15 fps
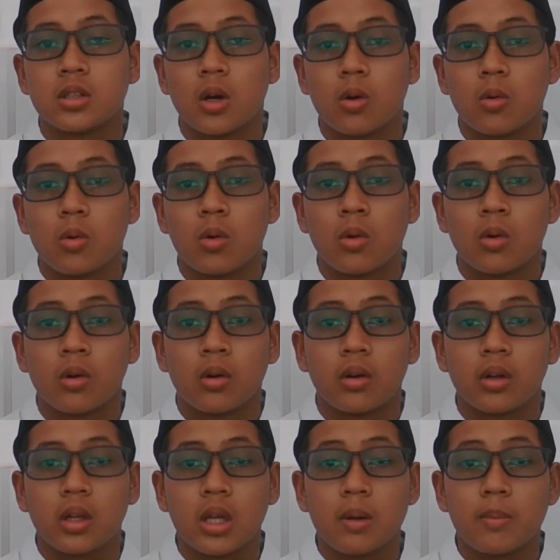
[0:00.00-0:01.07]
So
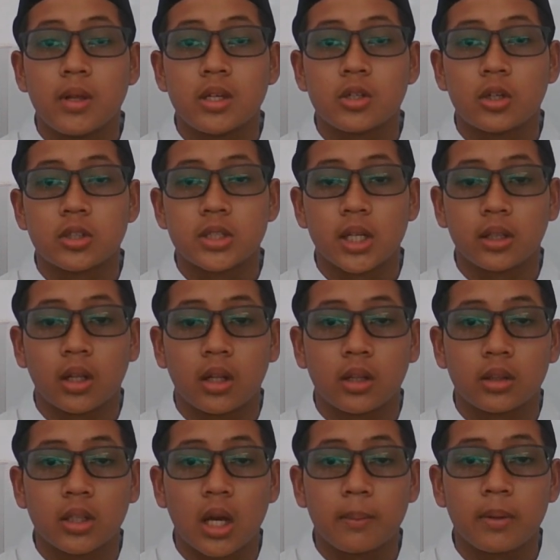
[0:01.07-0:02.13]
Iblis or Satan
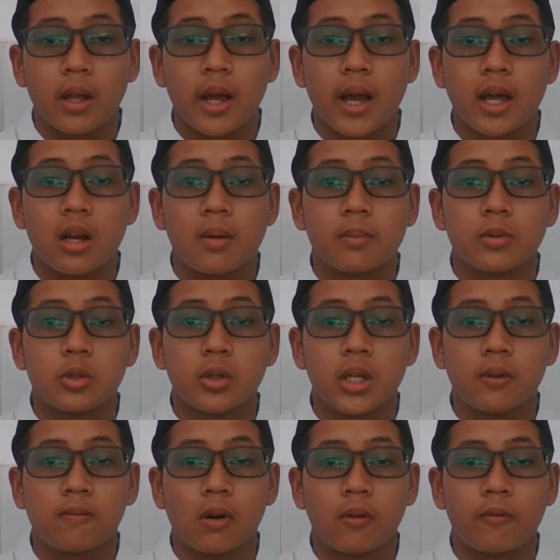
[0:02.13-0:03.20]
tempted Adam to
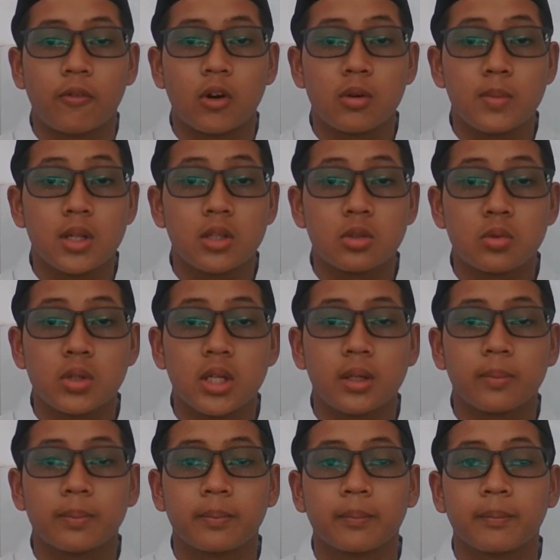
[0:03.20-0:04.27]
eat from forbidden tree.